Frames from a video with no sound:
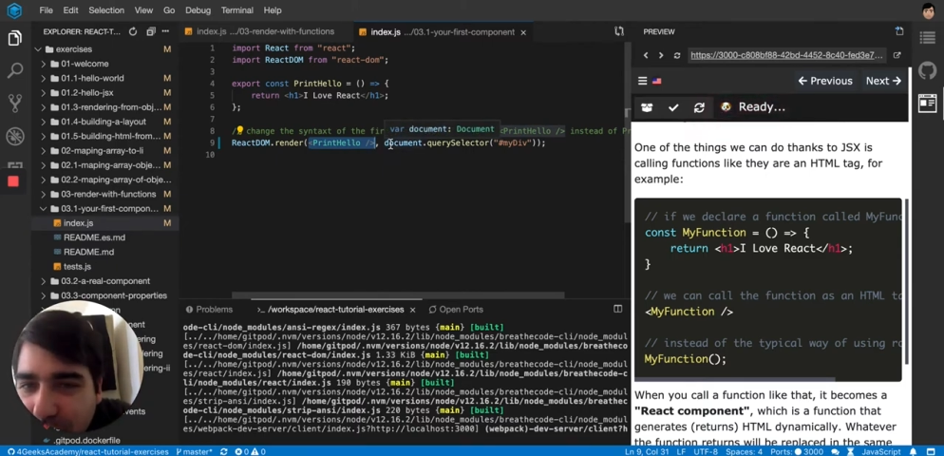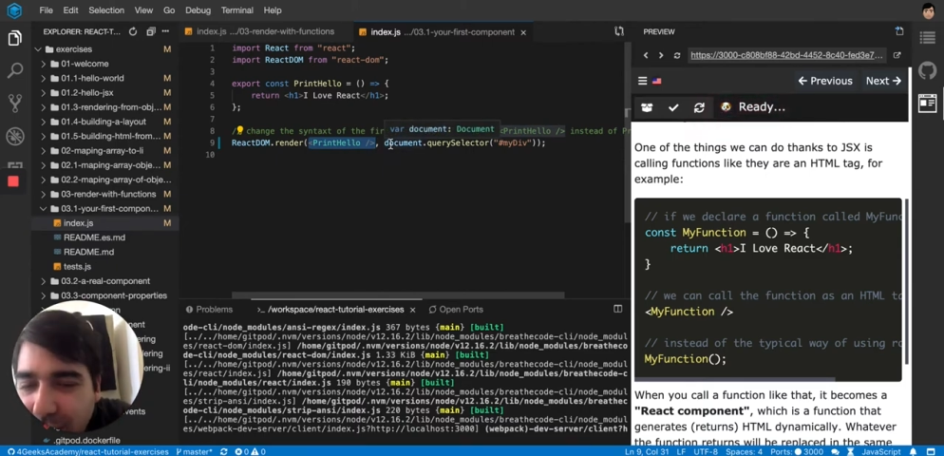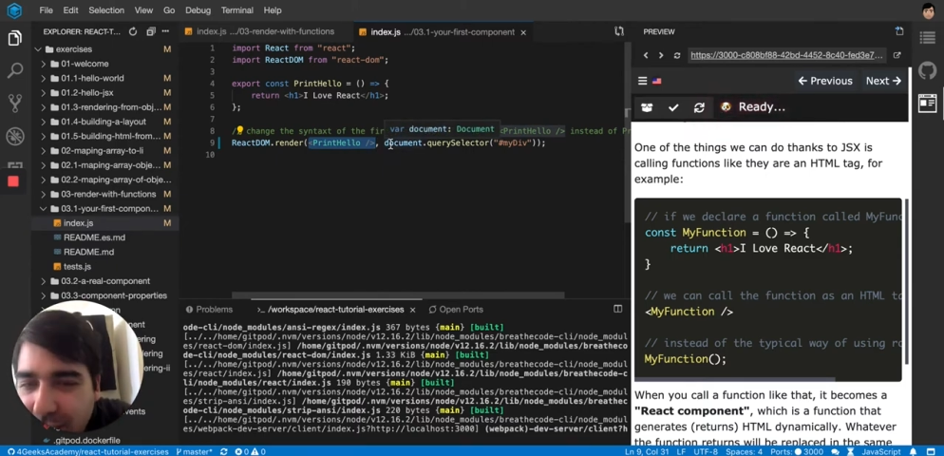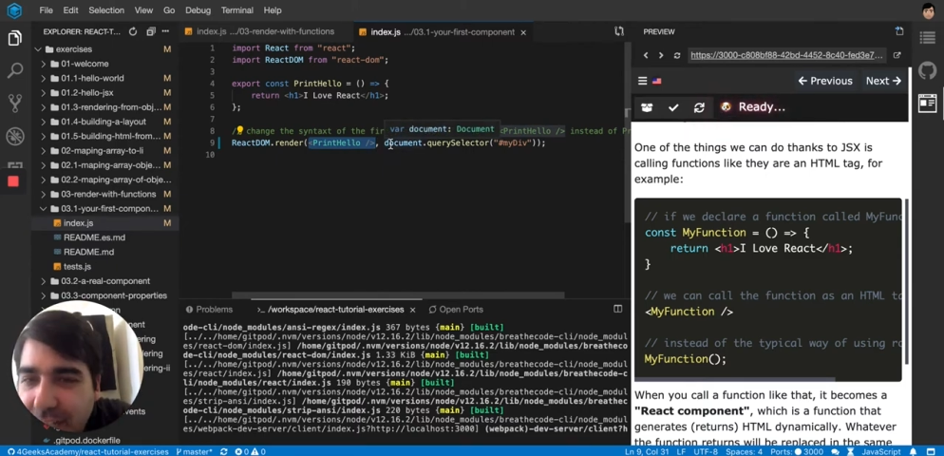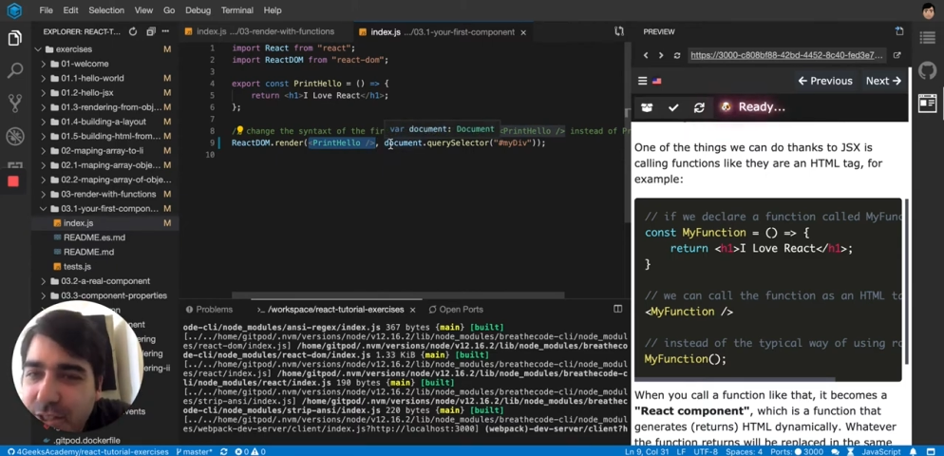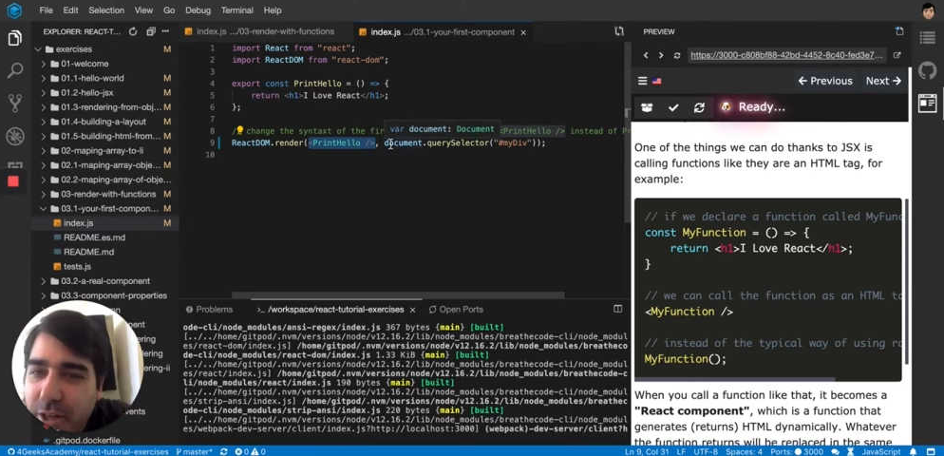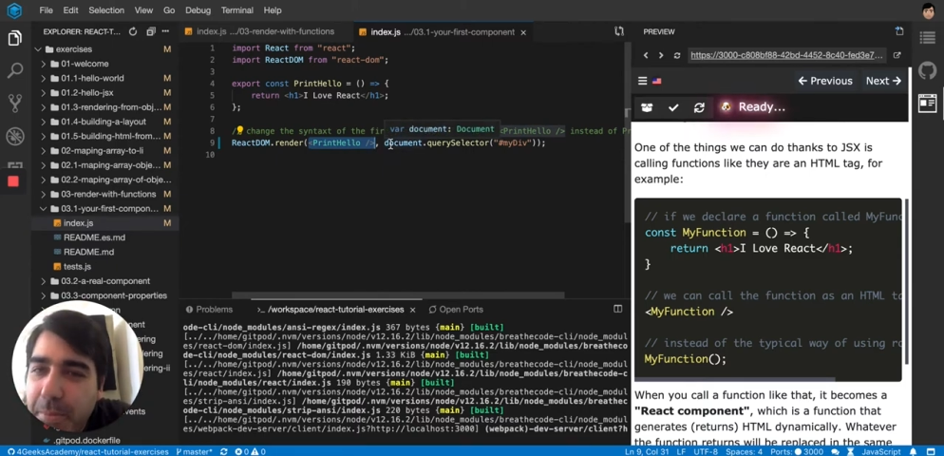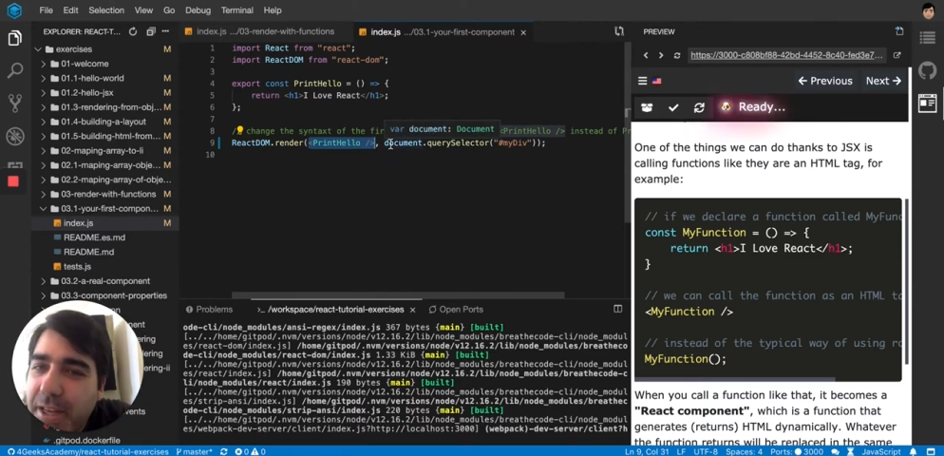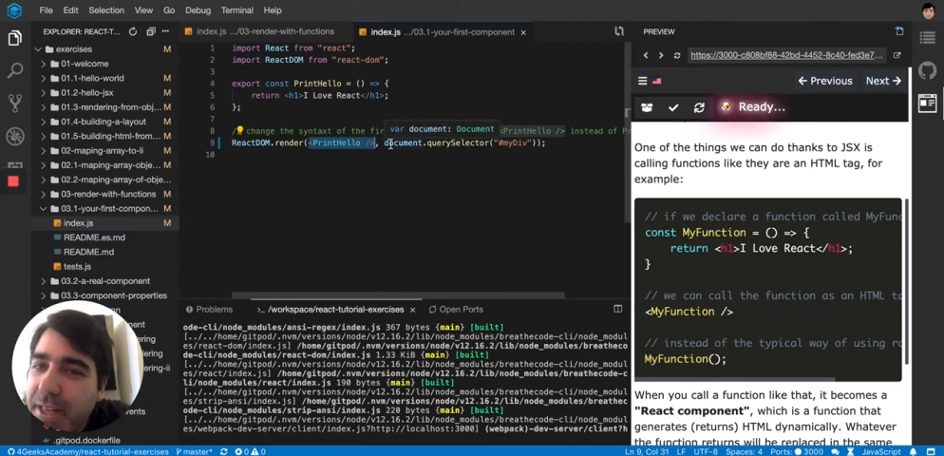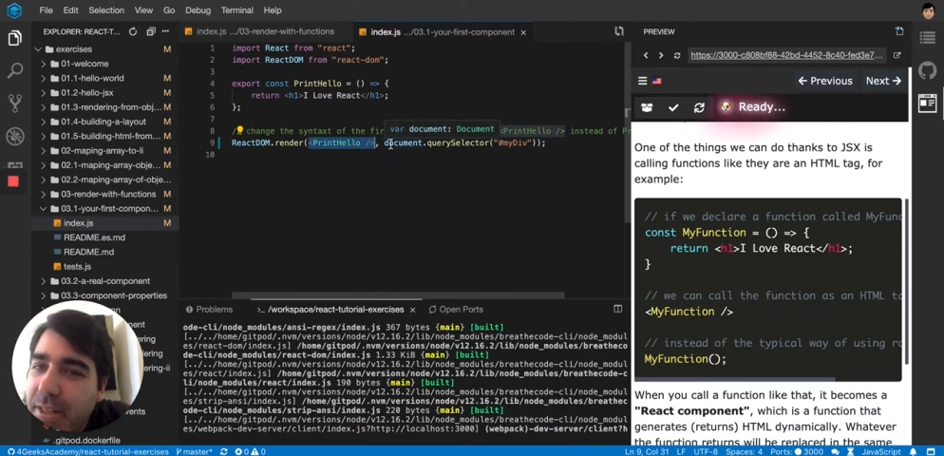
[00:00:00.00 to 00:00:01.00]
and that's gonna
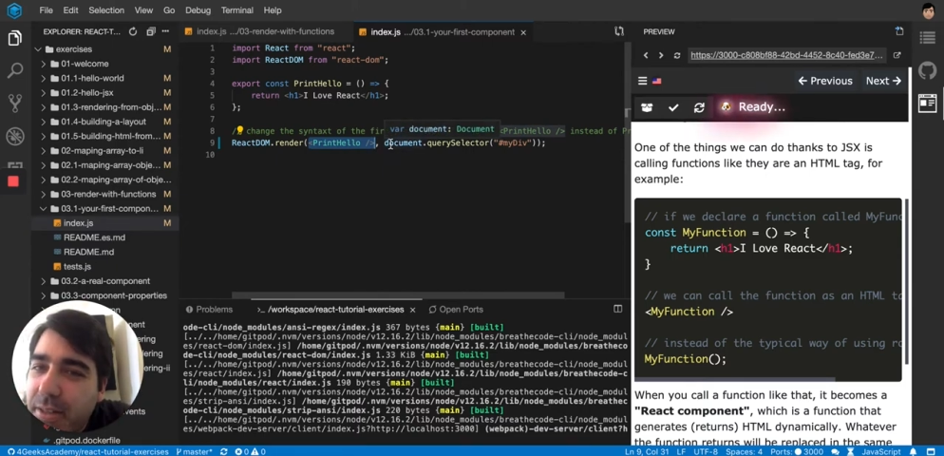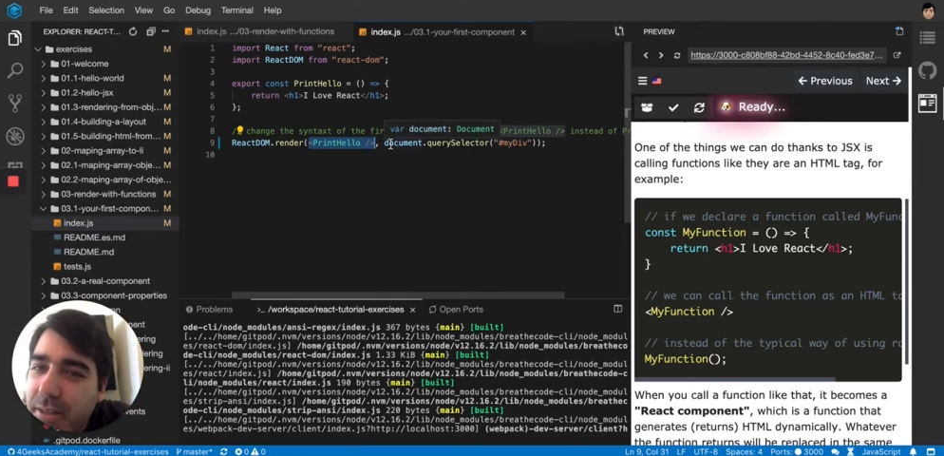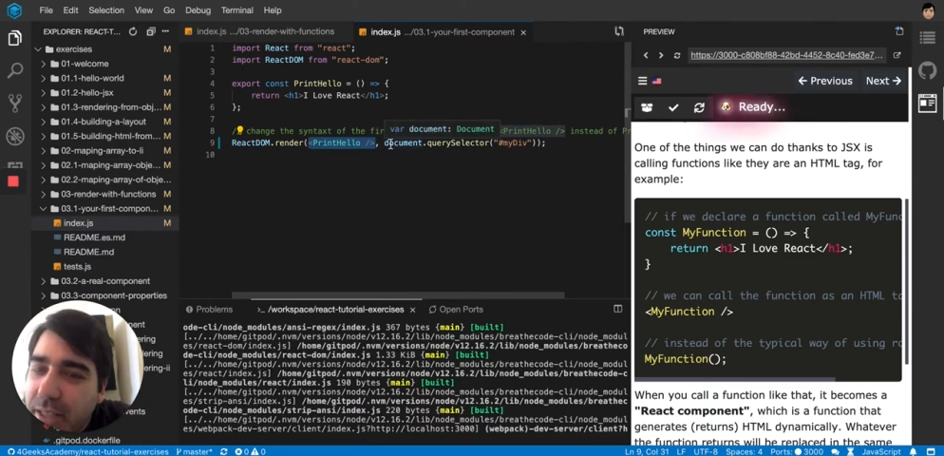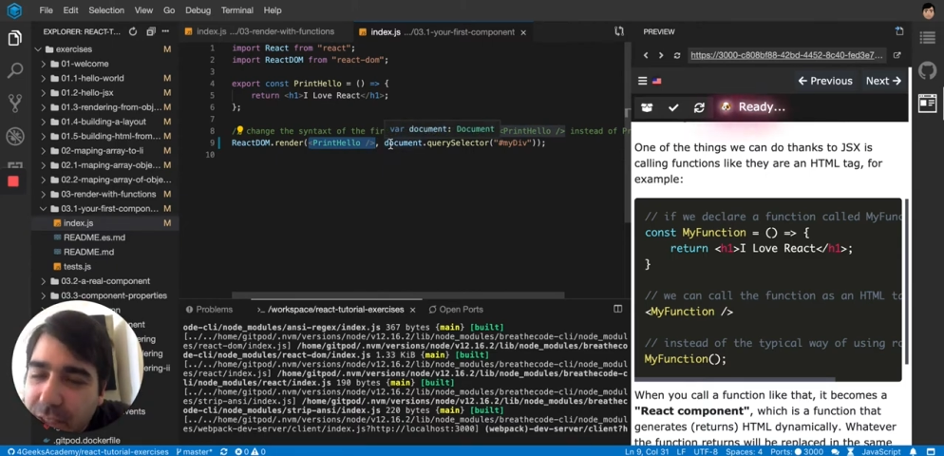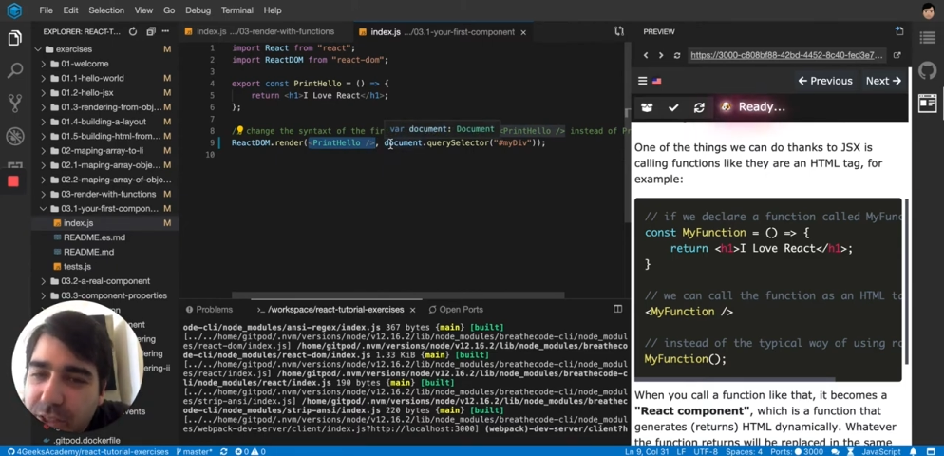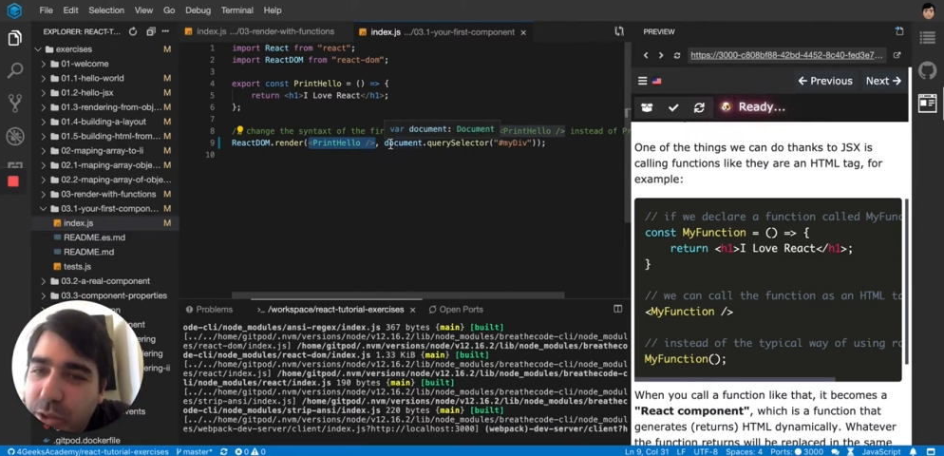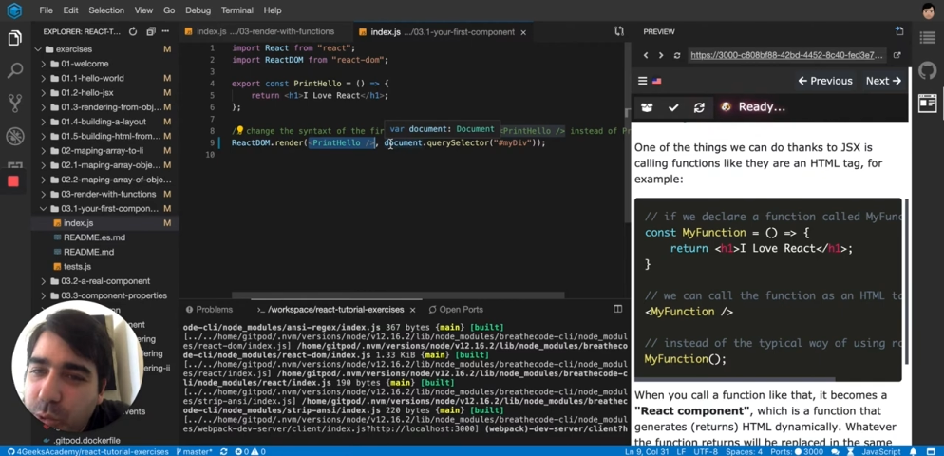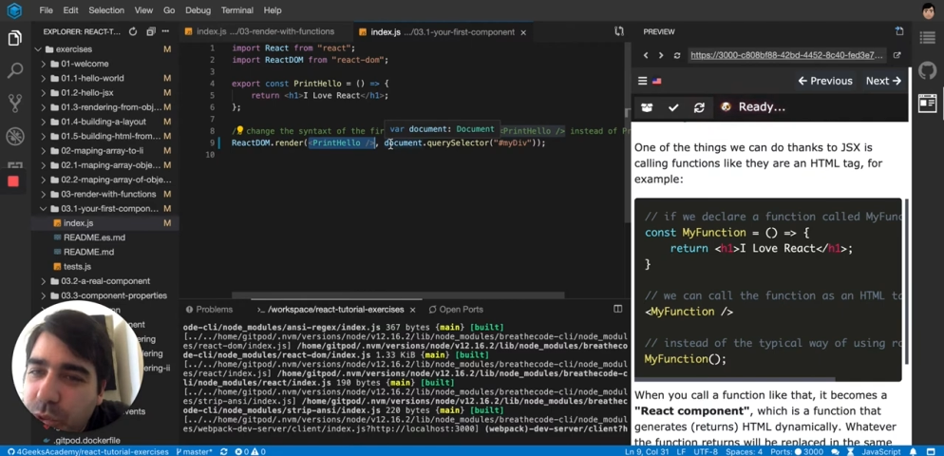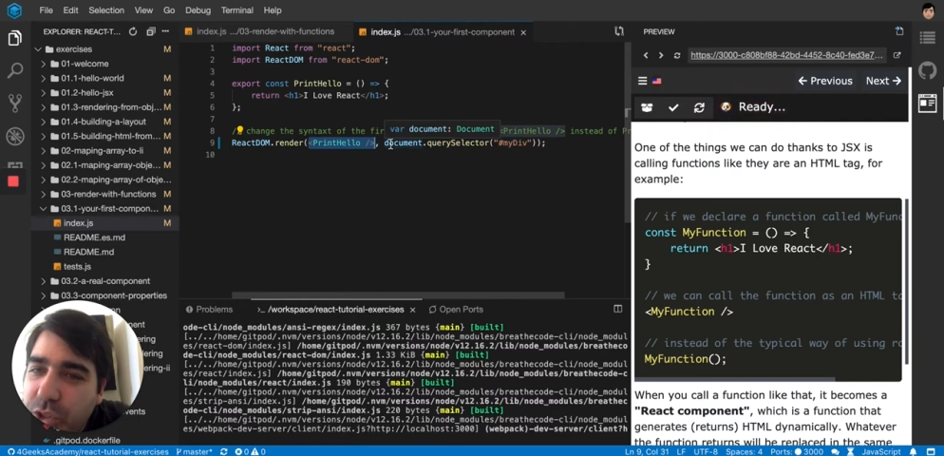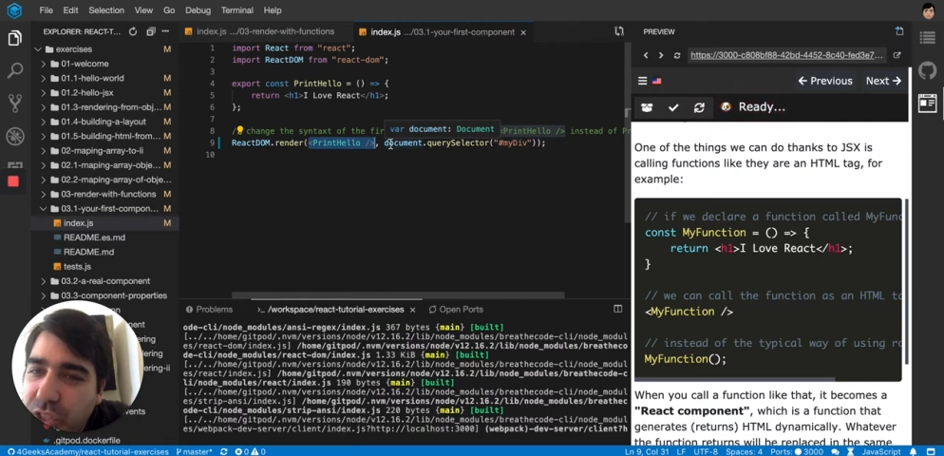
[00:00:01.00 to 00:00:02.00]
make it easier
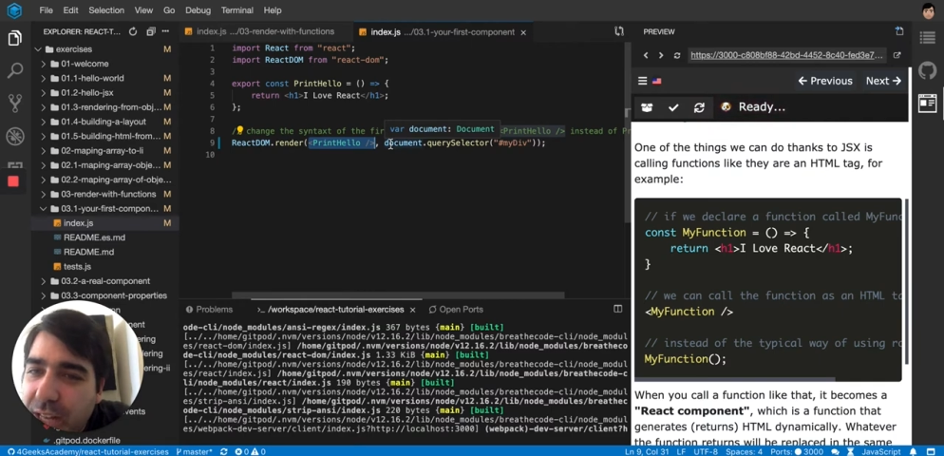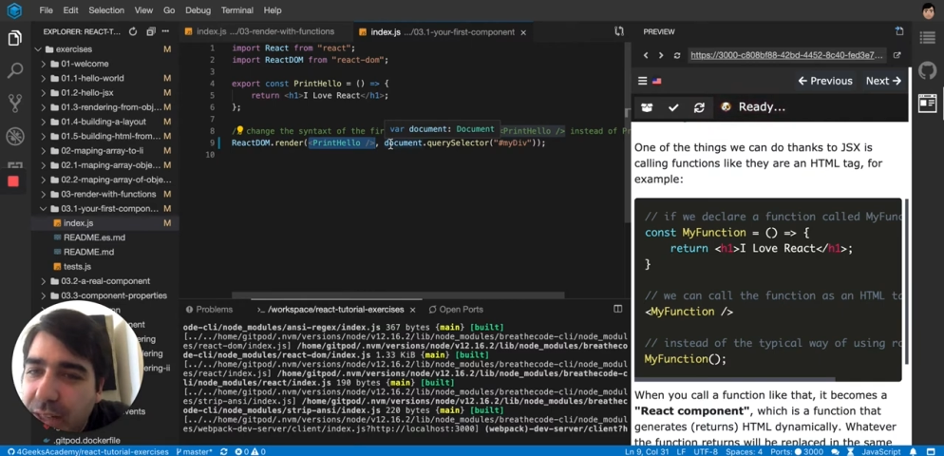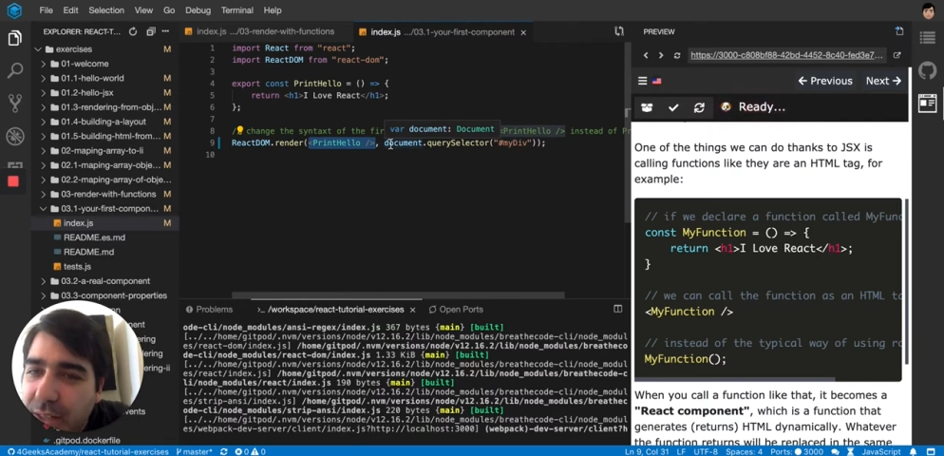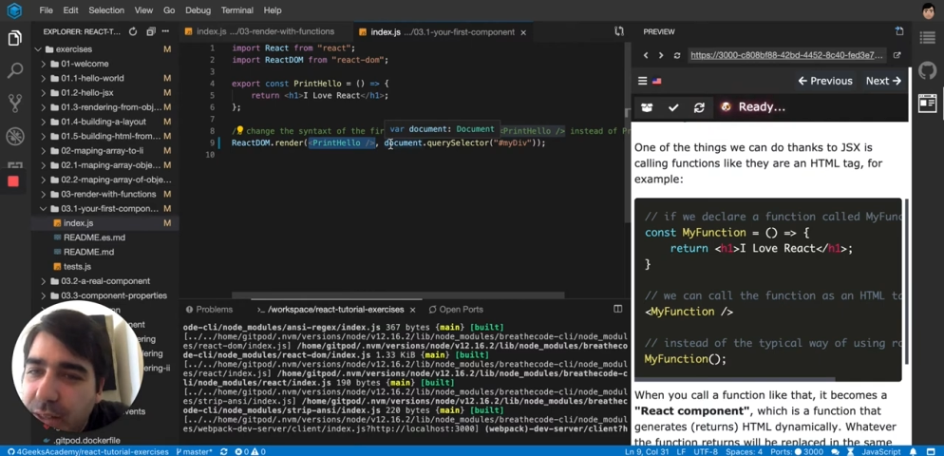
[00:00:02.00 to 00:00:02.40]
to understand.